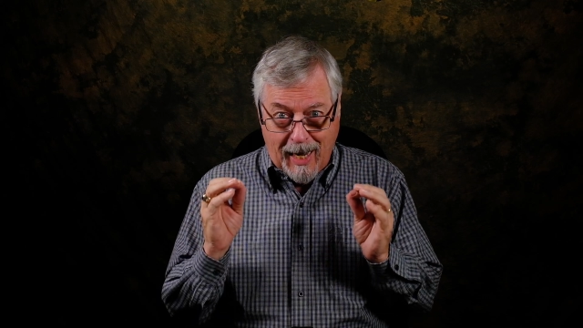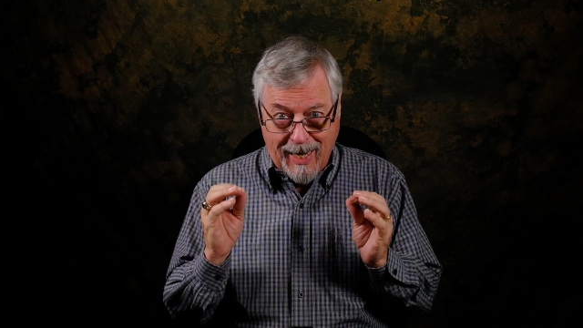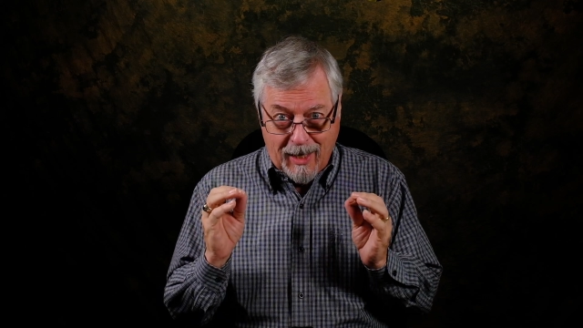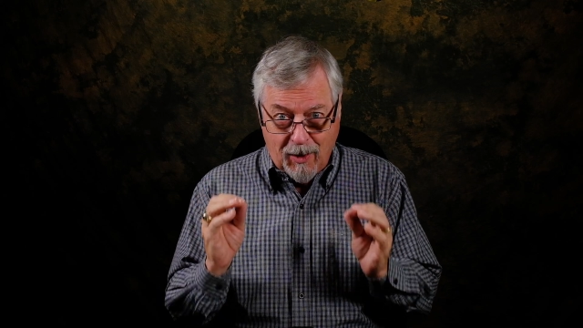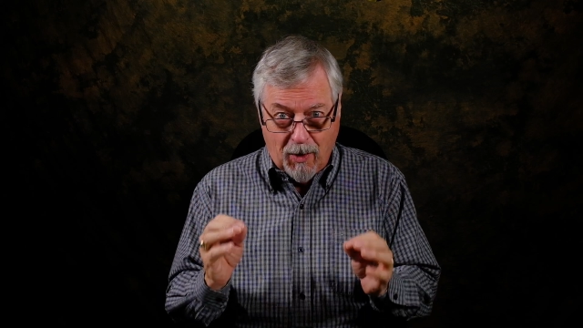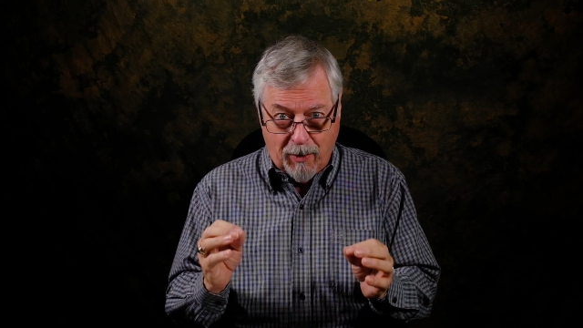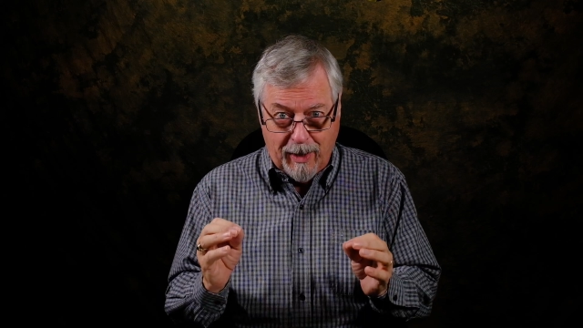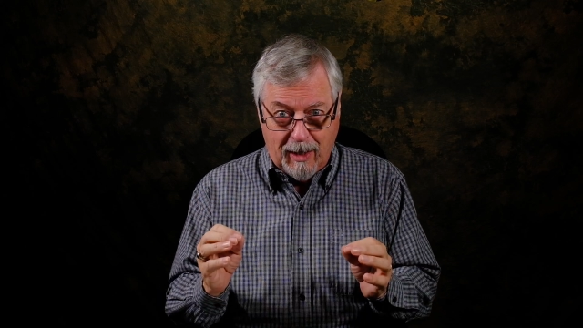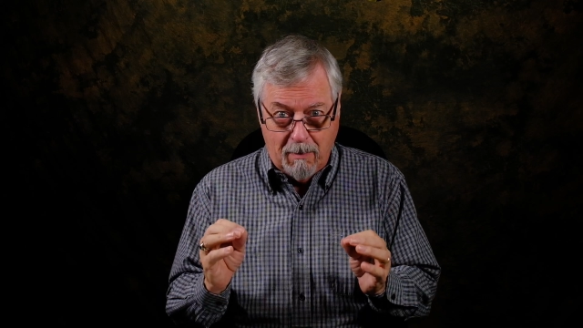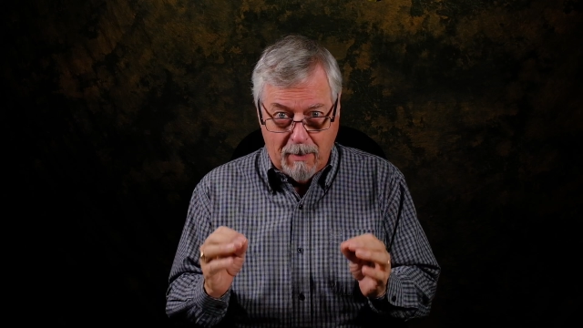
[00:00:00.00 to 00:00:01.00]

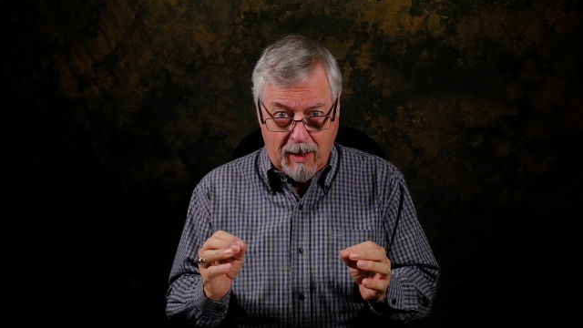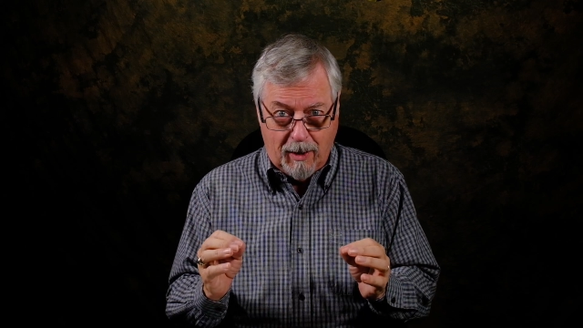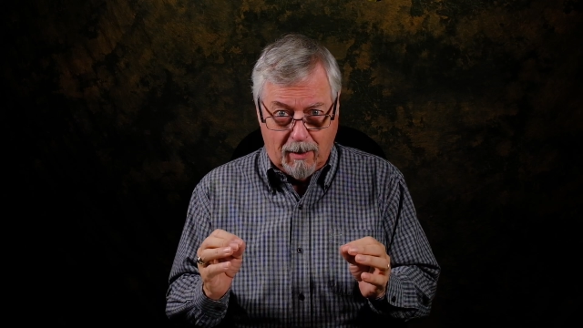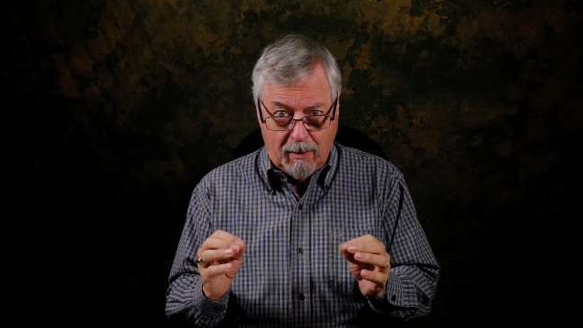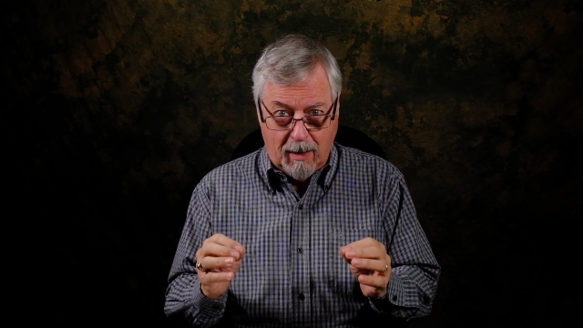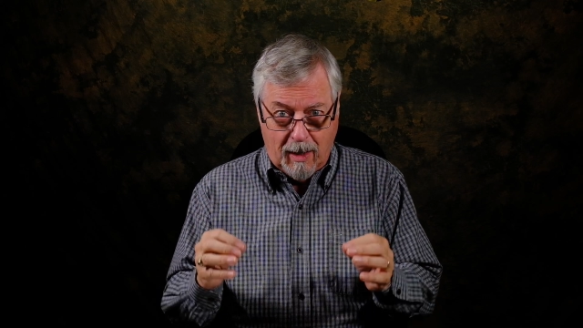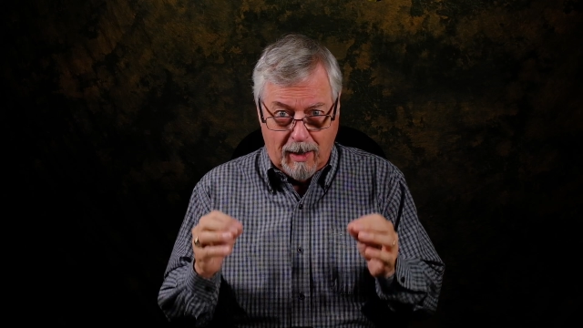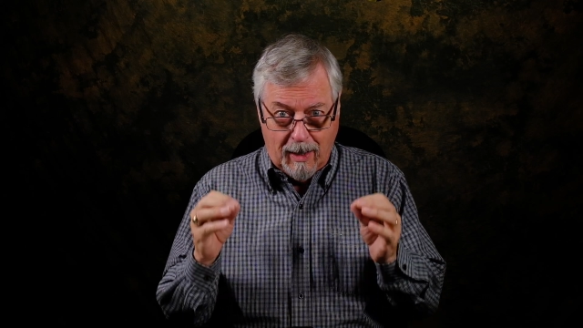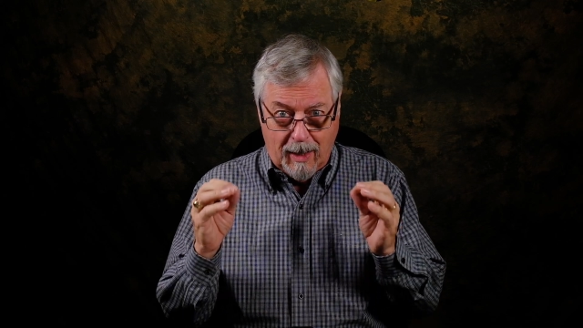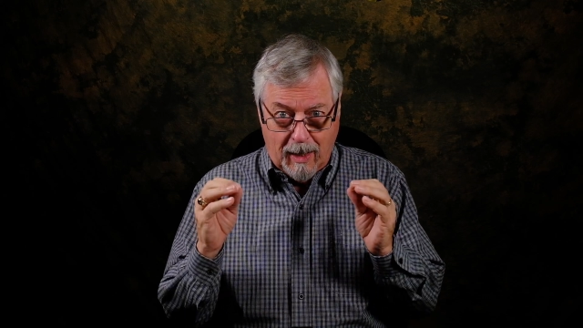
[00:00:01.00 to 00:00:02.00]
ignoring the meter
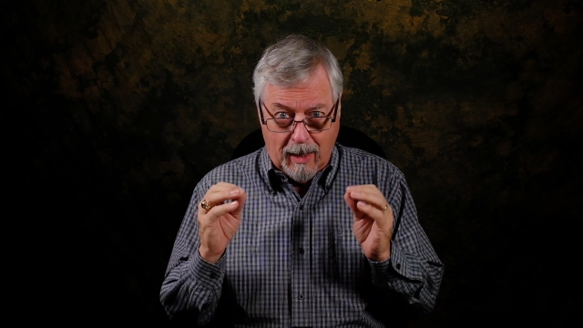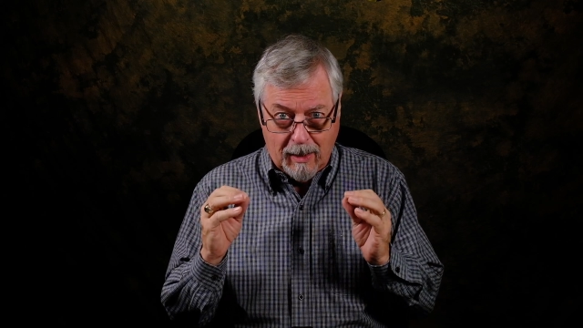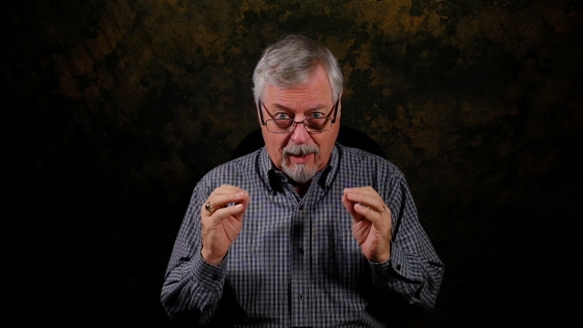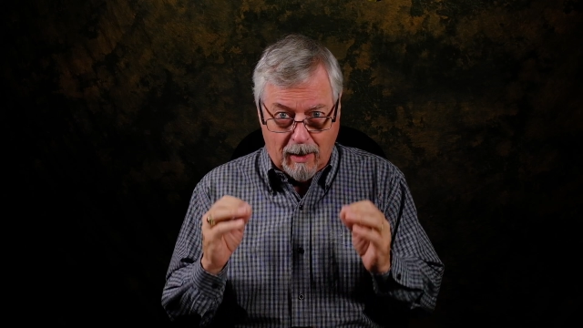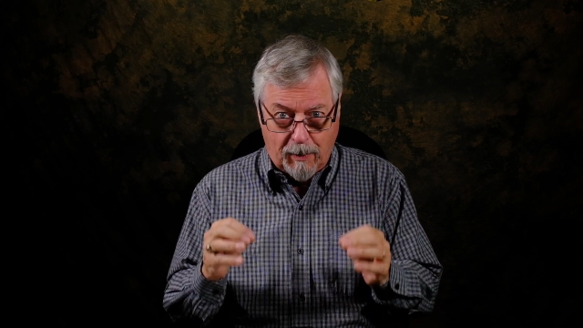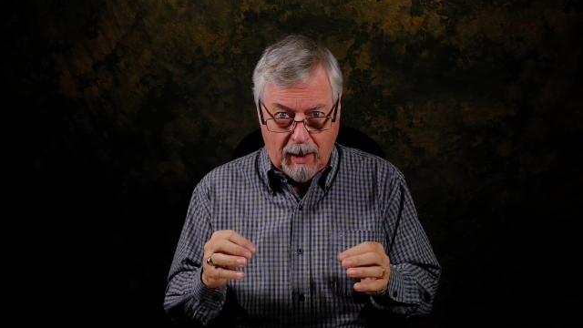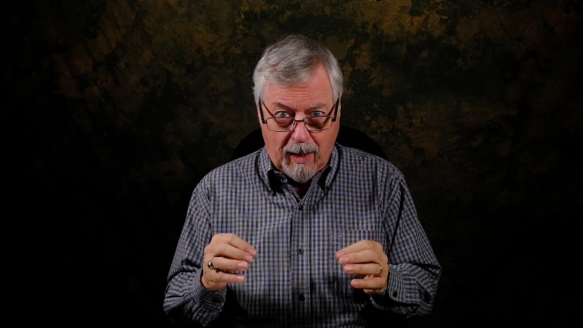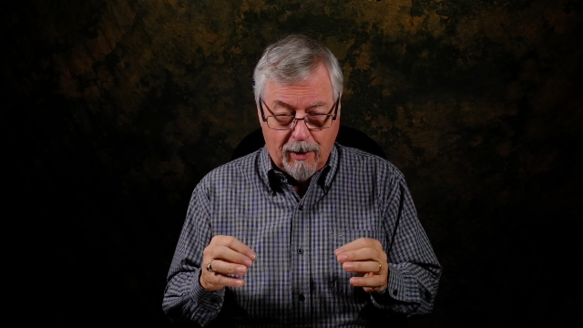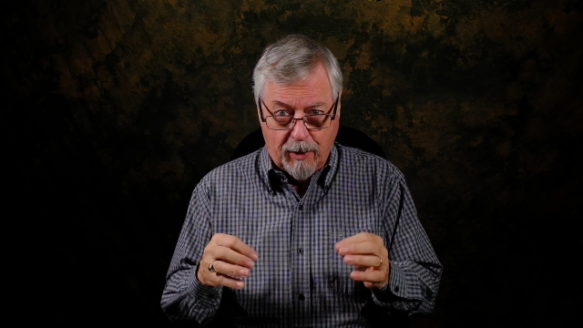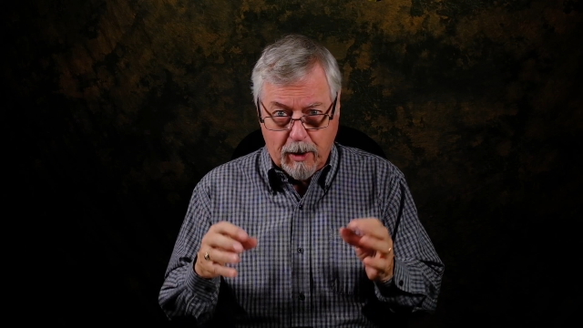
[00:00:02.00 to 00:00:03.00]
and deliberately
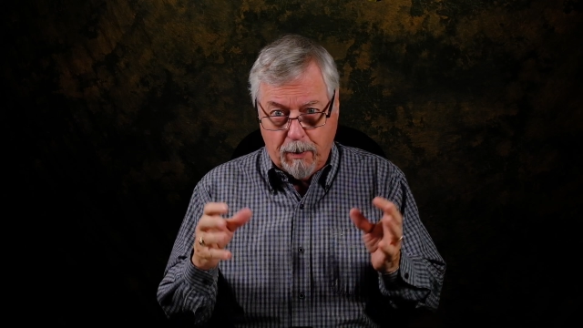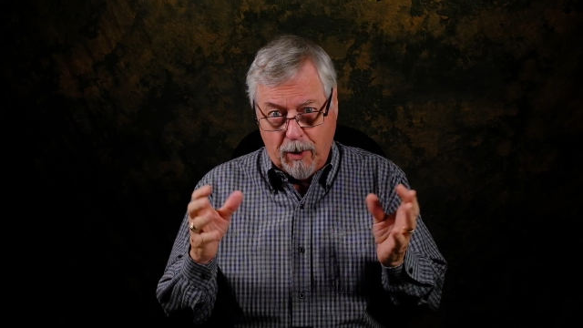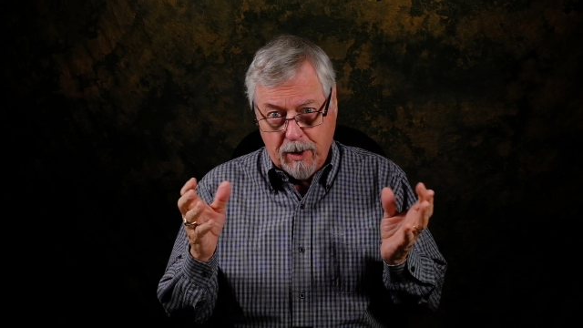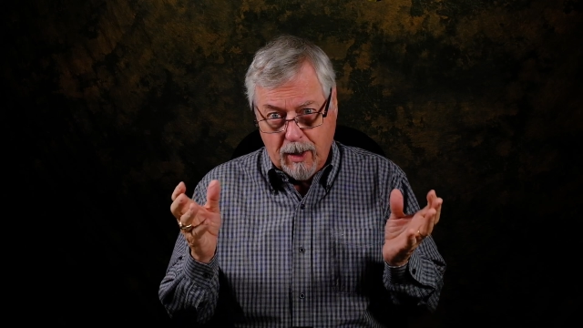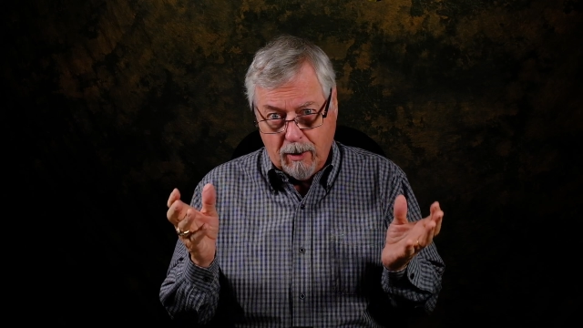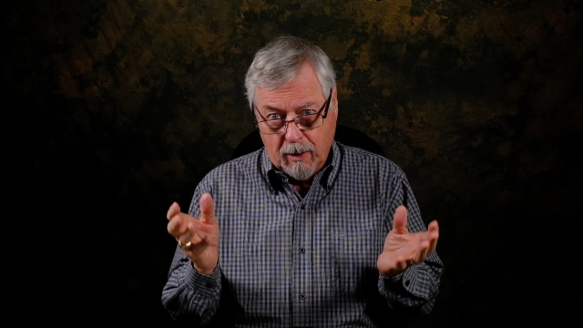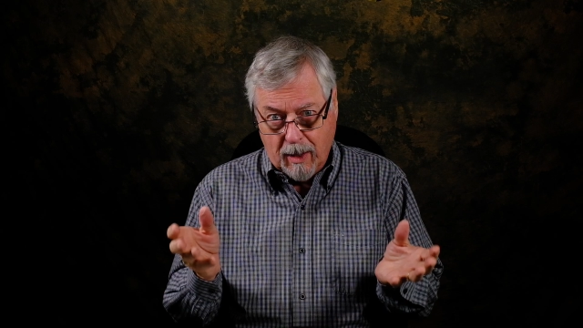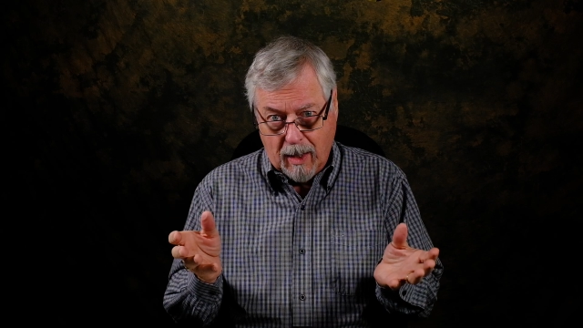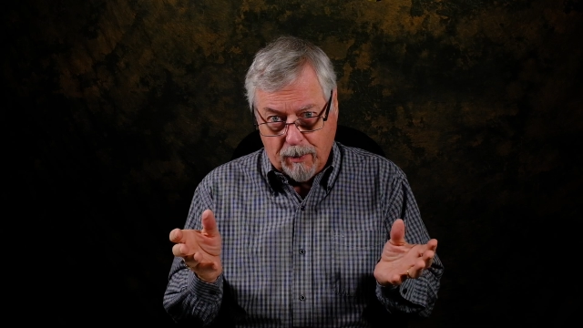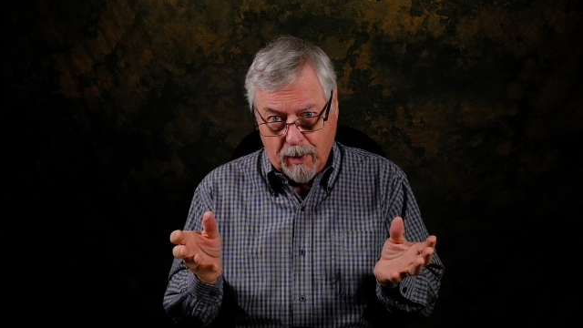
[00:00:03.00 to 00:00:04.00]
underexposing or
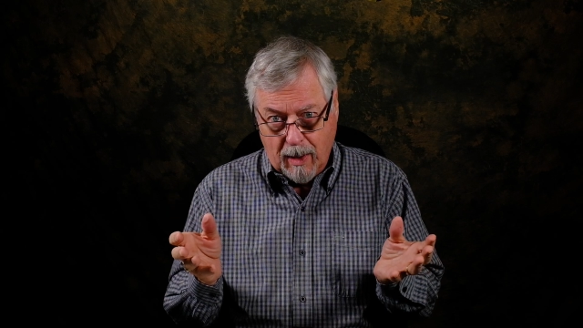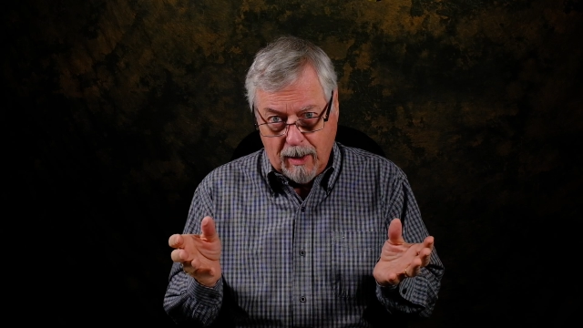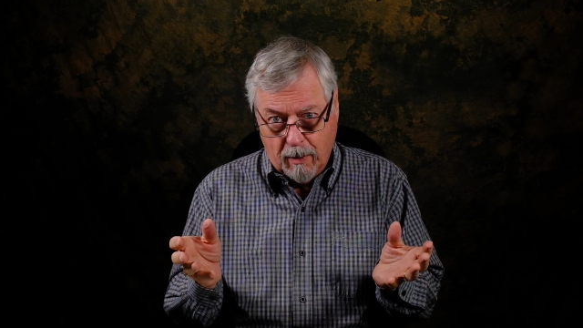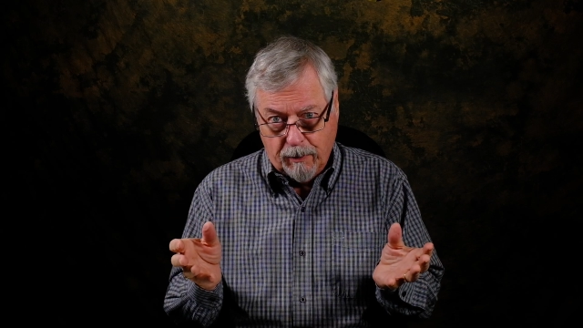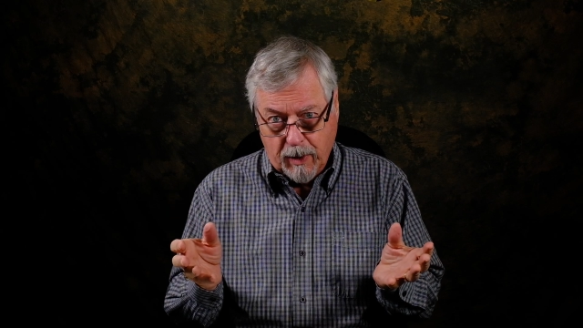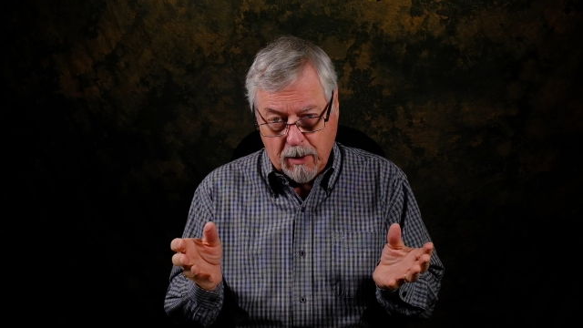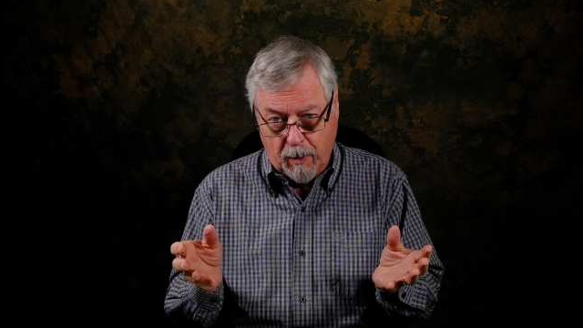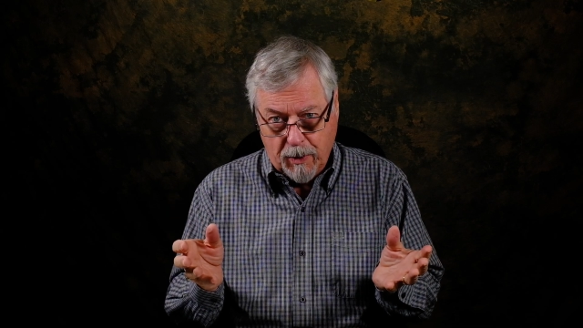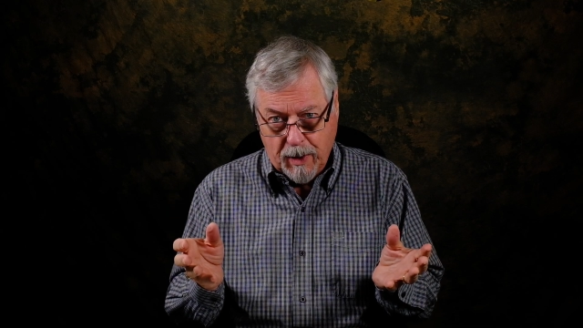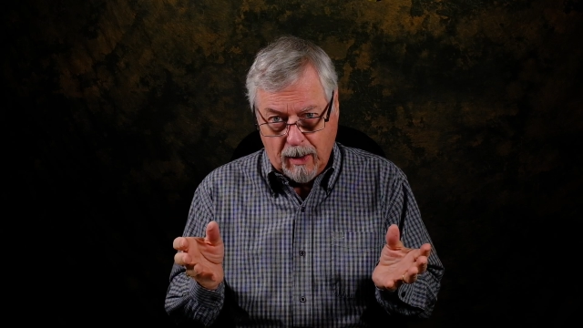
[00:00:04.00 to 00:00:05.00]
deliberately
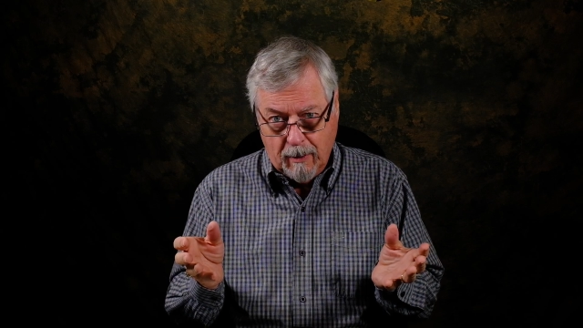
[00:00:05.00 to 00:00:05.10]
overexposing.